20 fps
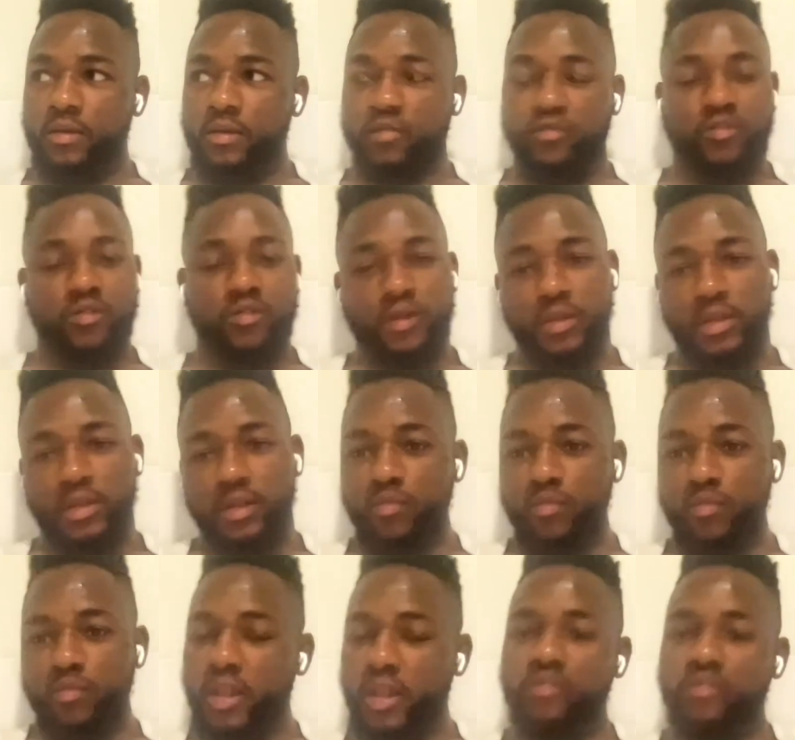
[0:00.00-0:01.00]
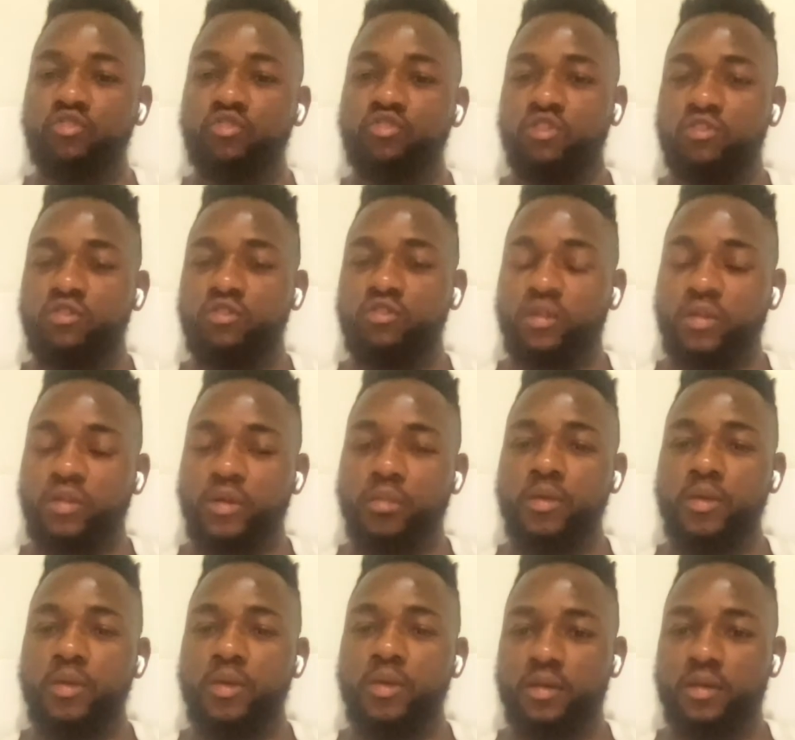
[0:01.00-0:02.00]
I feel that my life changed a little
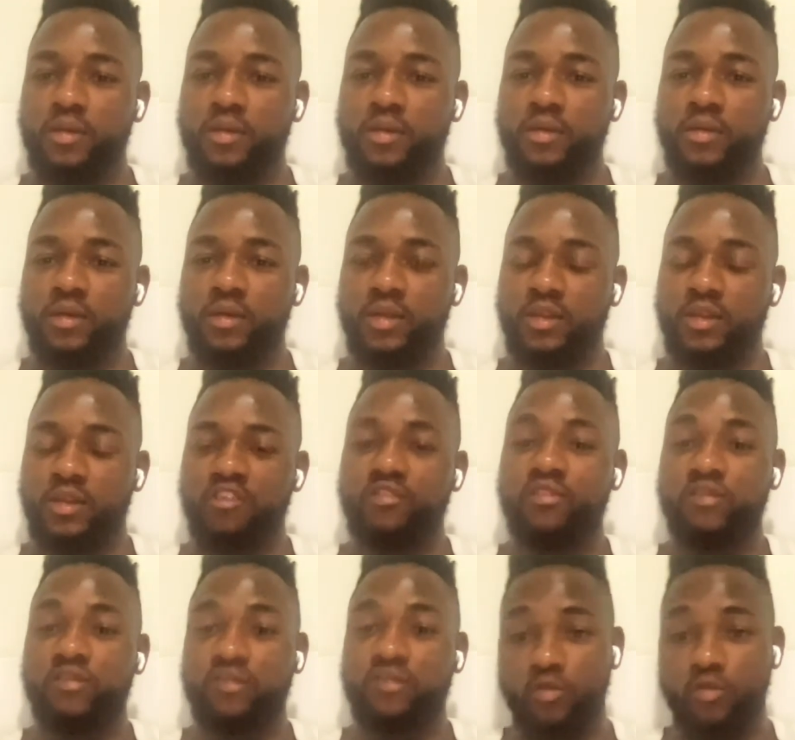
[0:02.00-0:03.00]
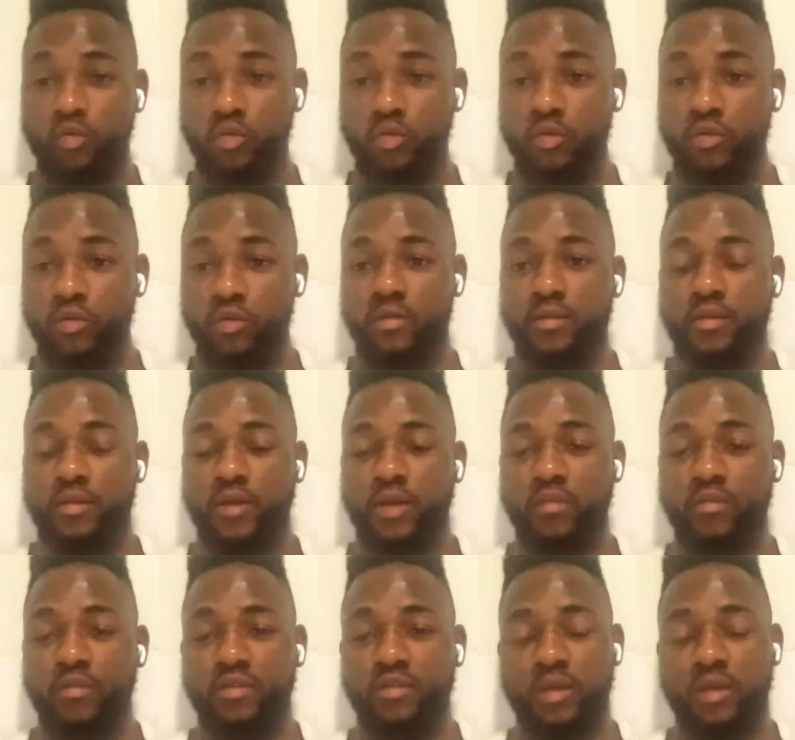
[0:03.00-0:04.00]
bit, and this is good
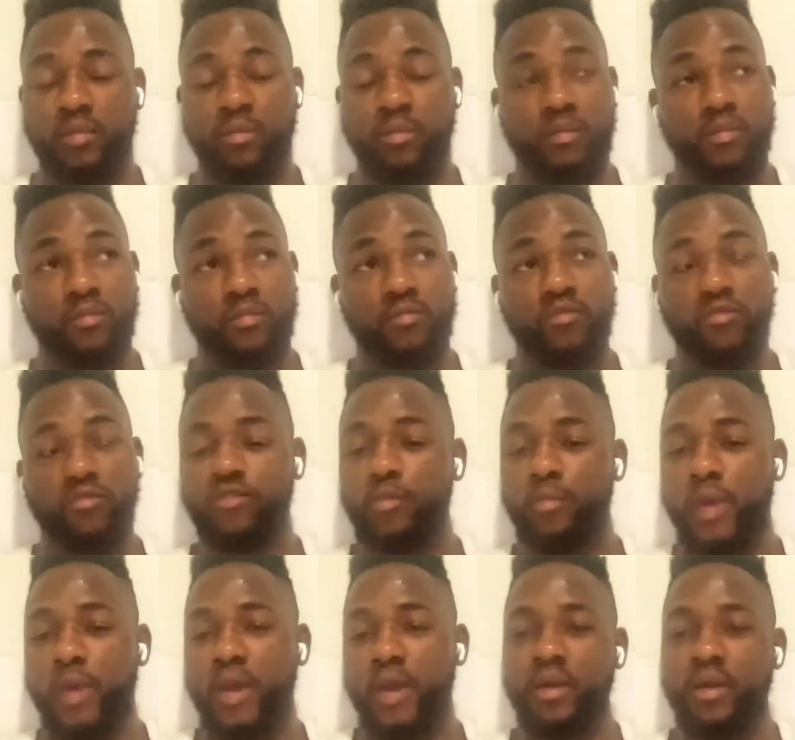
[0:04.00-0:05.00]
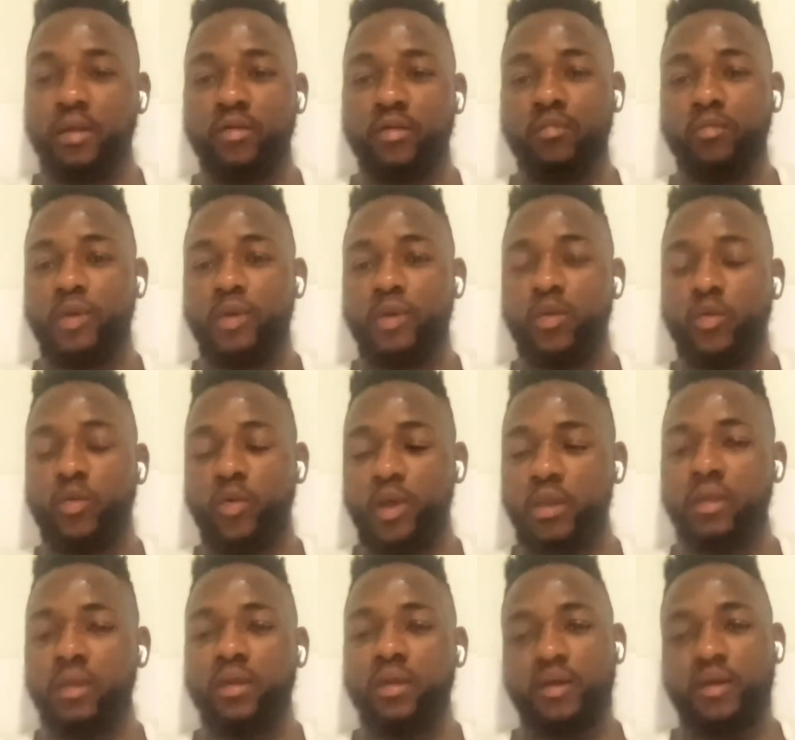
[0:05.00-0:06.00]
every time for better, better
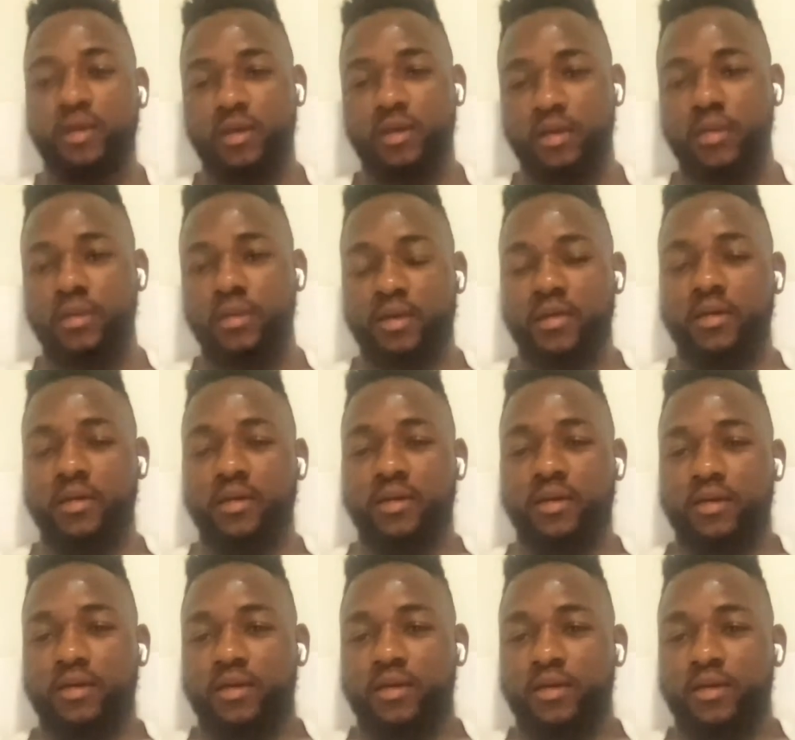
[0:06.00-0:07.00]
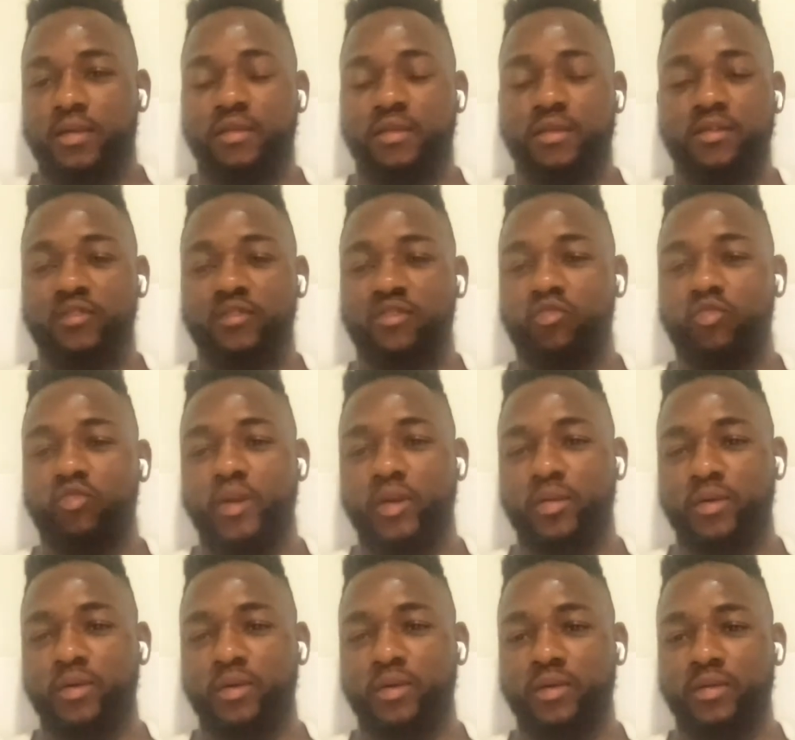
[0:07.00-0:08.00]
way. And this is what I
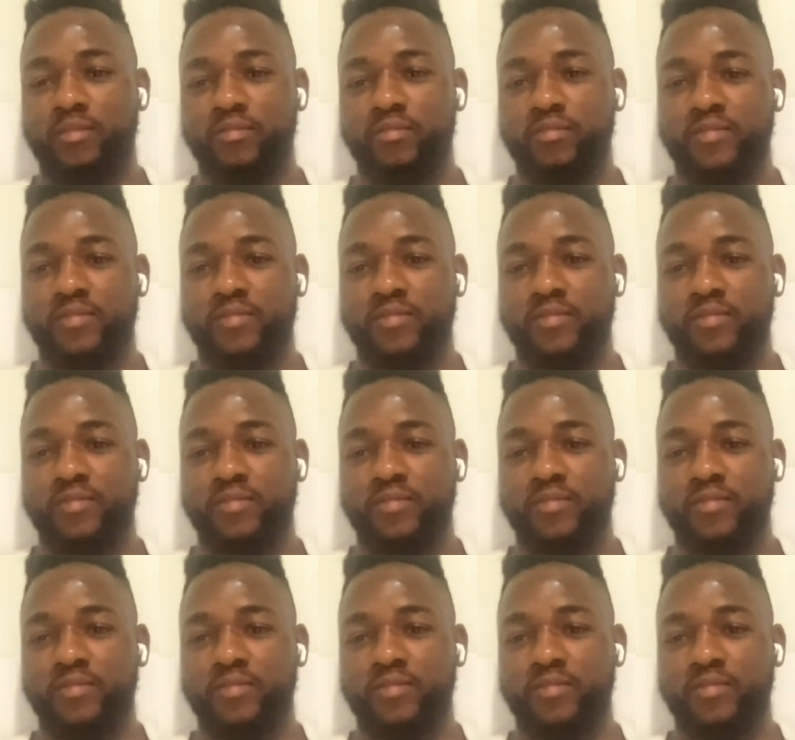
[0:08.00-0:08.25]
want.